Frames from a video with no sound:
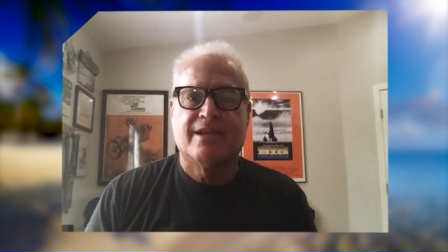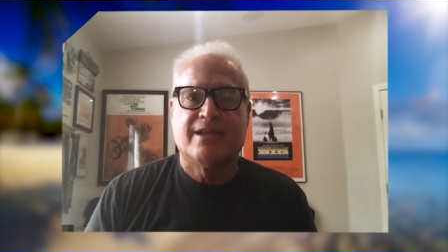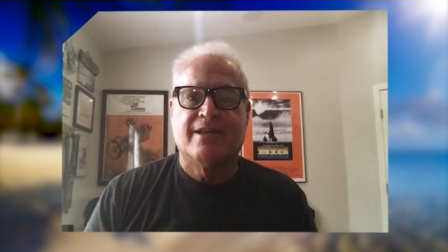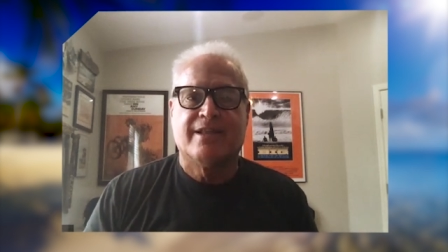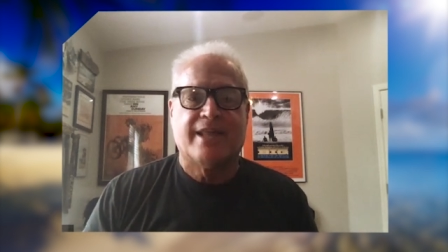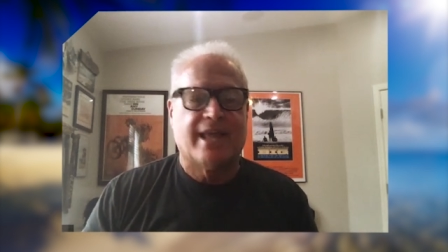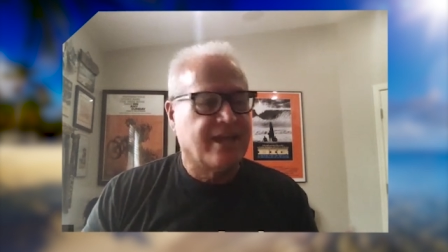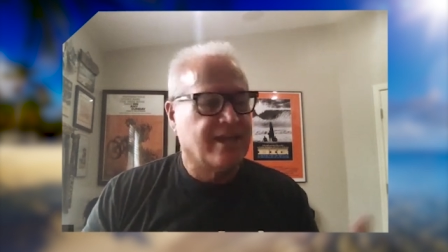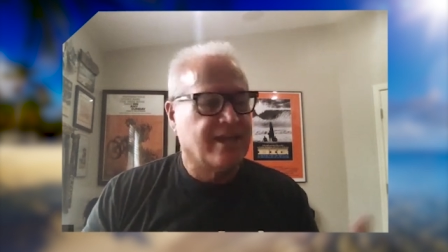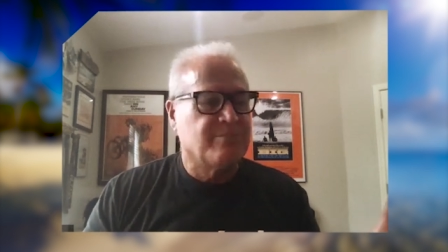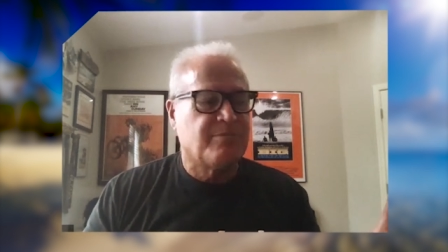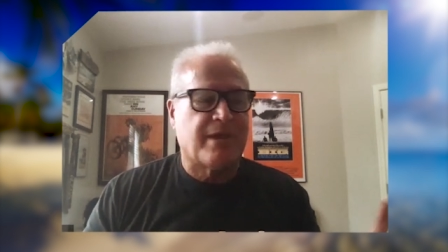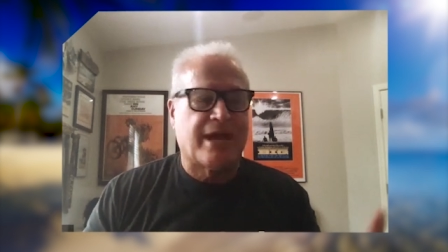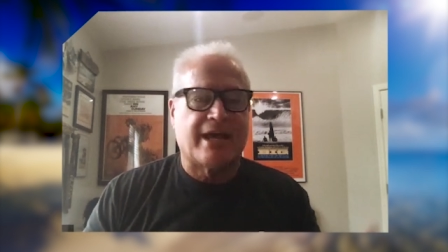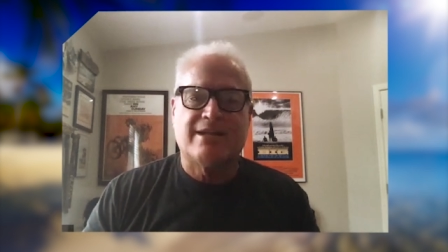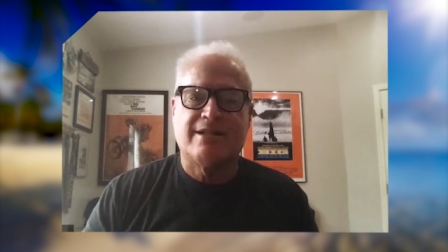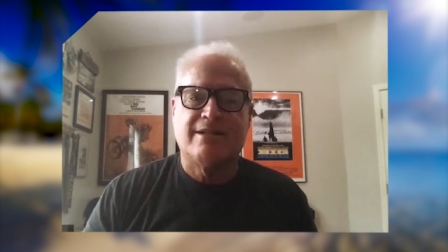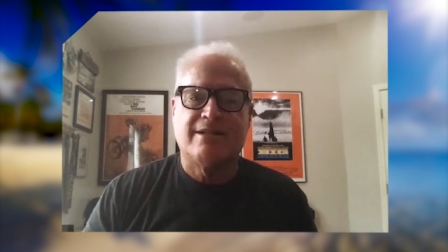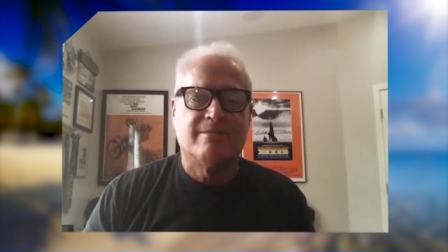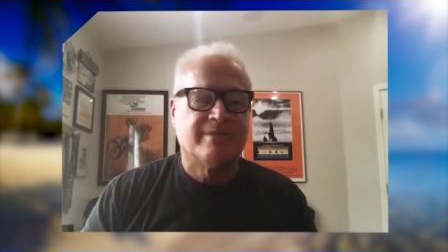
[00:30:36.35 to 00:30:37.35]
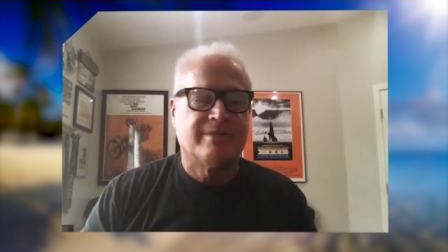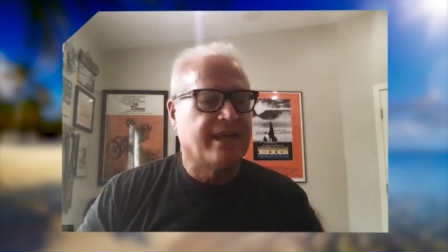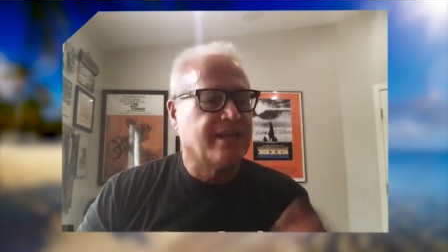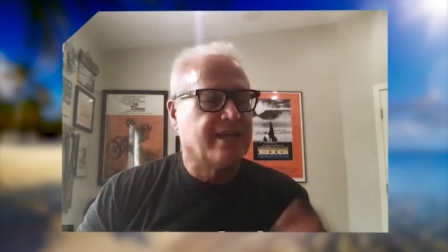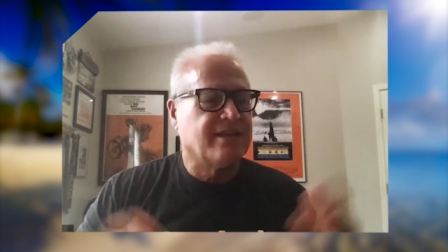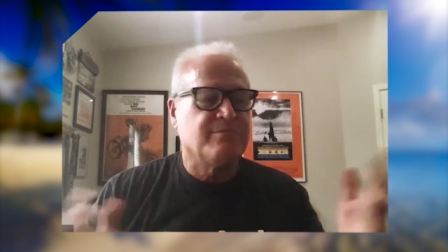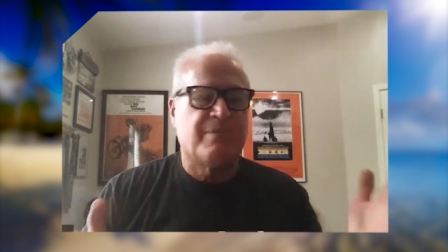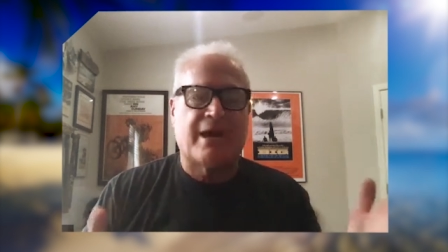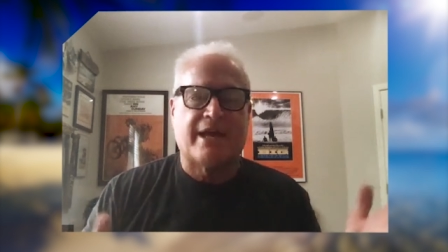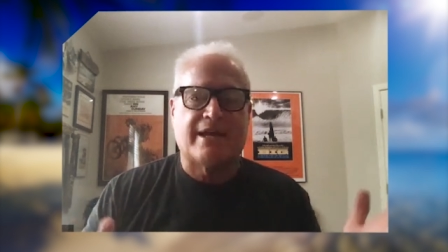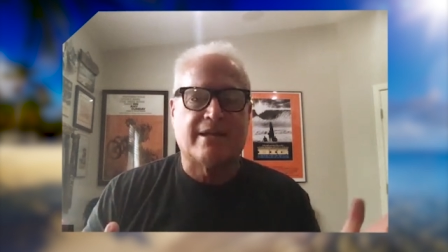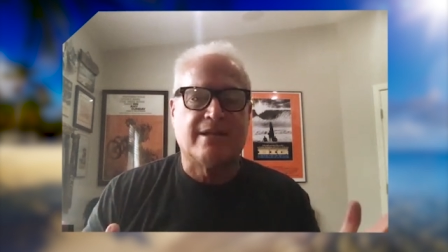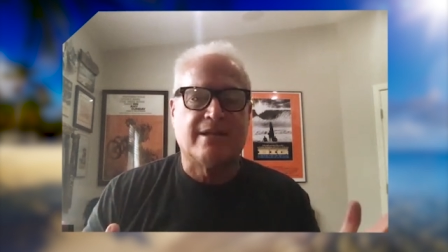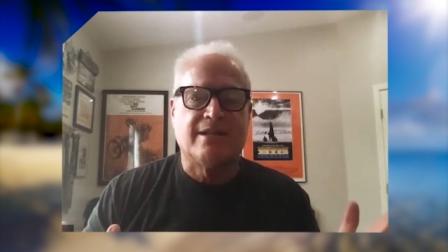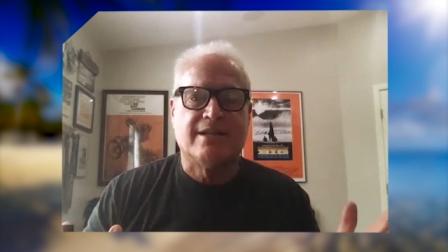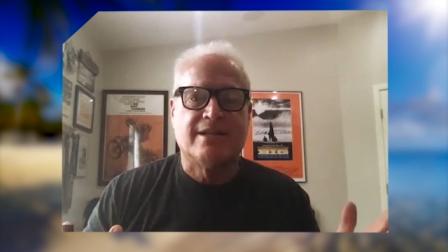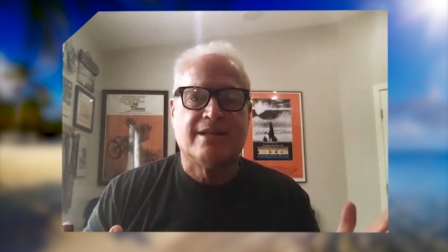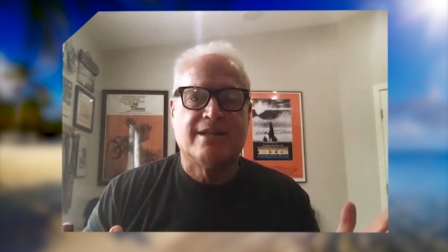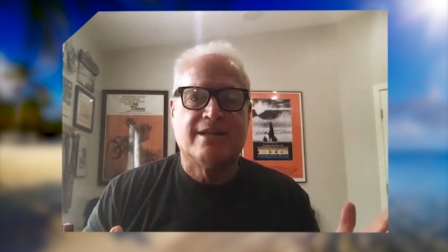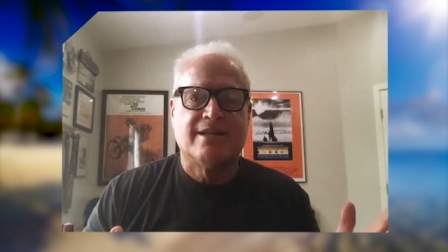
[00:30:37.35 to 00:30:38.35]
They can pedal. They can pedal.
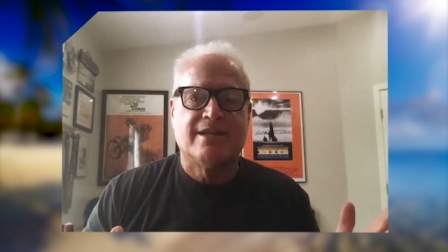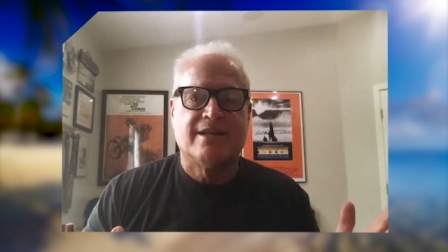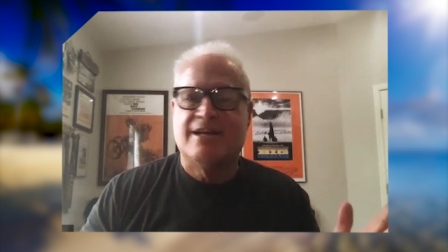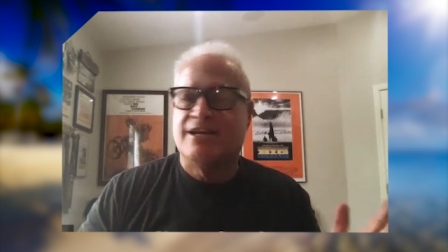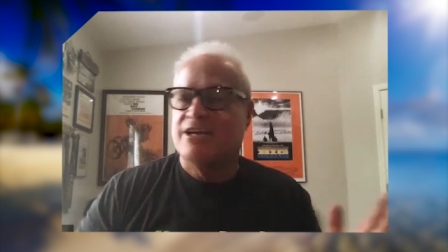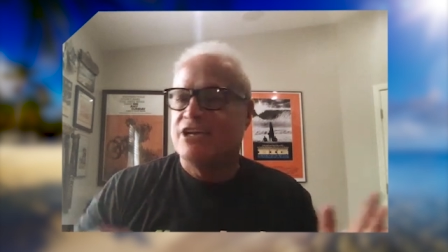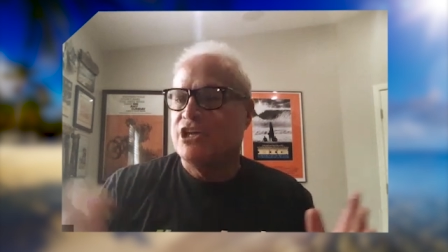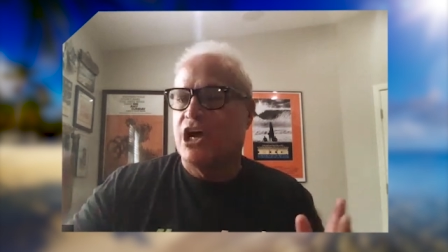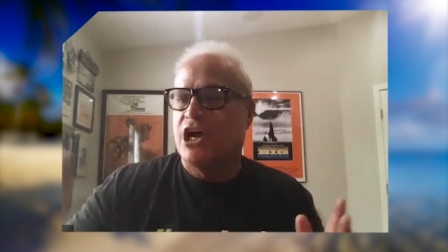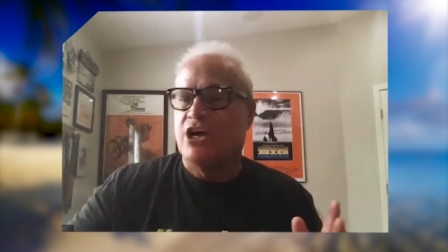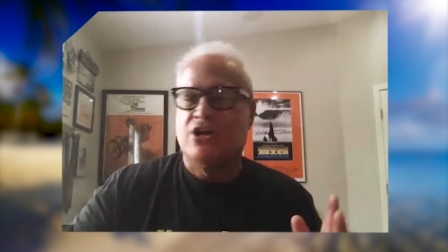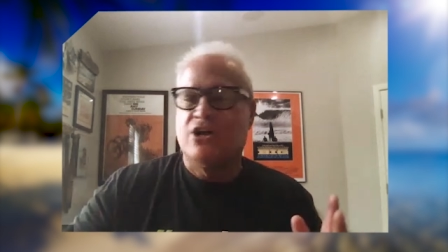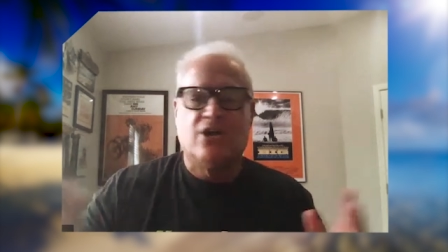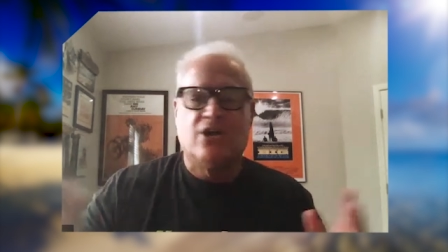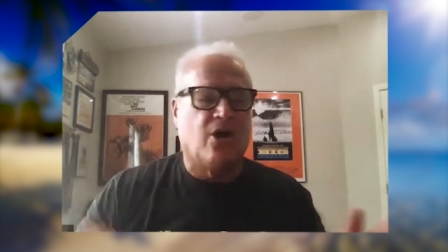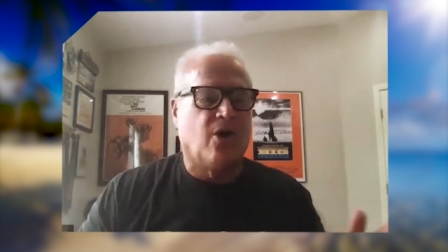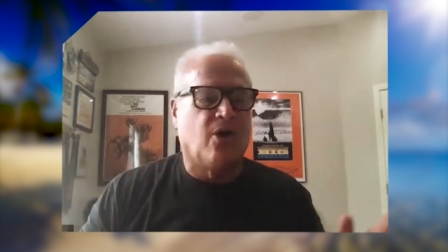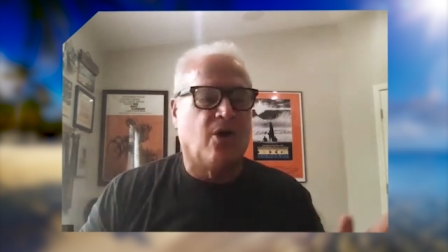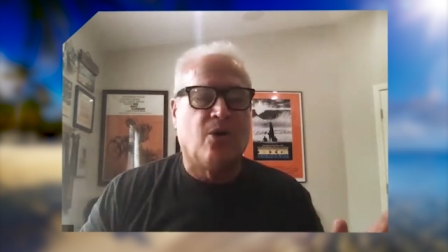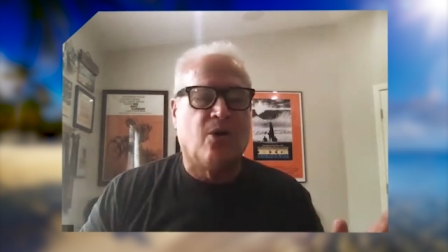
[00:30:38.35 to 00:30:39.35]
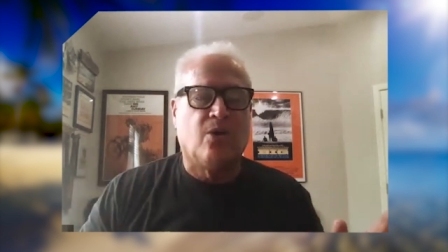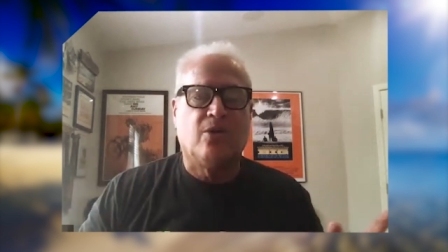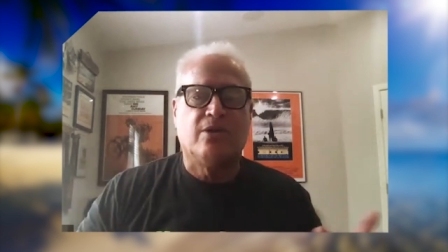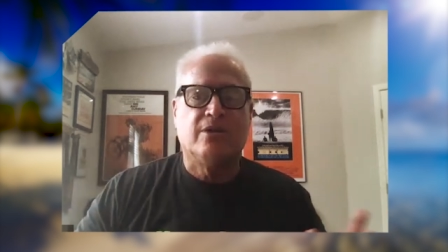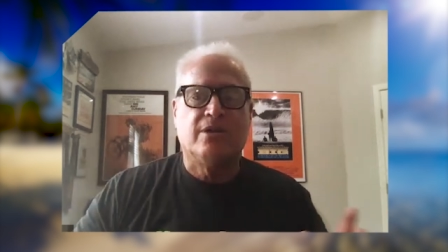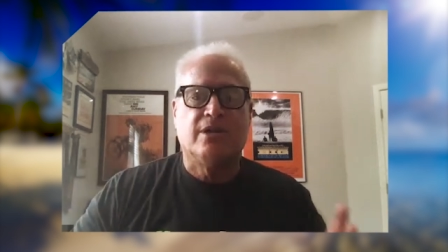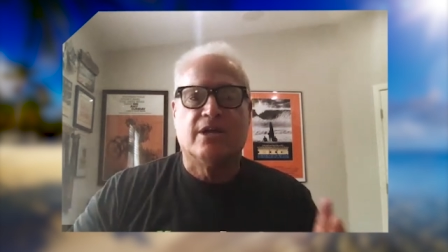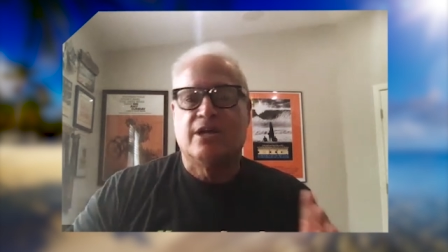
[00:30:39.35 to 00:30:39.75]
Young, old,